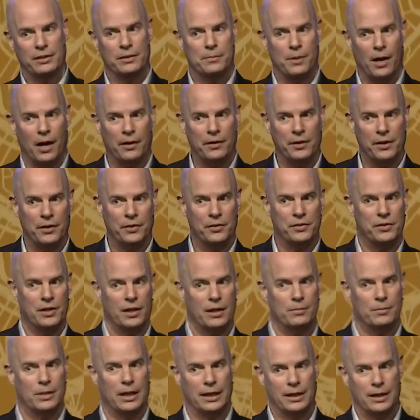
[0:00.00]
Barrios, and
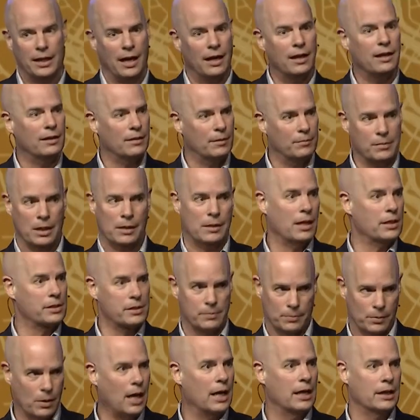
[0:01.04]
I'm like, I, am not
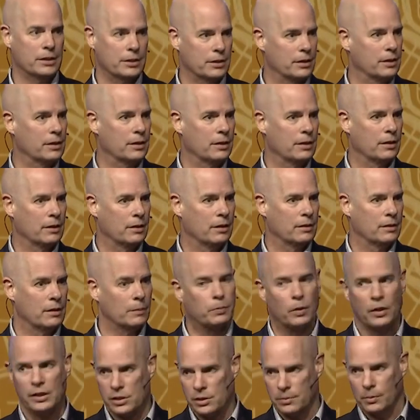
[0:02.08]
surprised. The
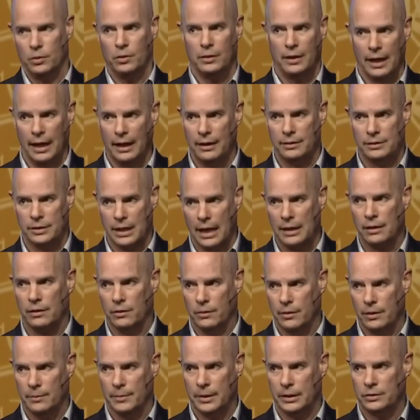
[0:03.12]
principal at Jack
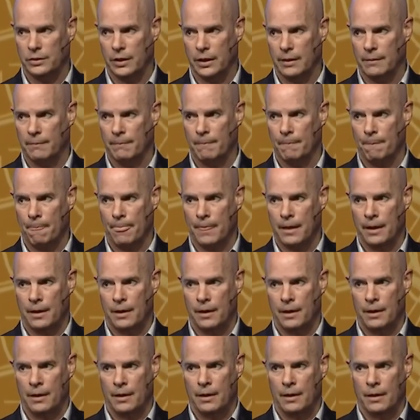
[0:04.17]
Lowe Elementary.
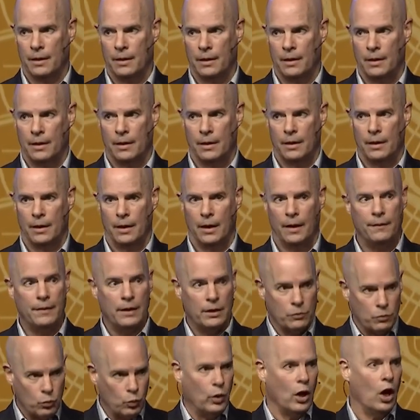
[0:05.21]
And
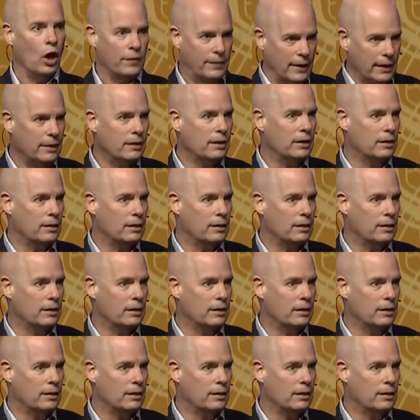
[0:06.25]
then, then the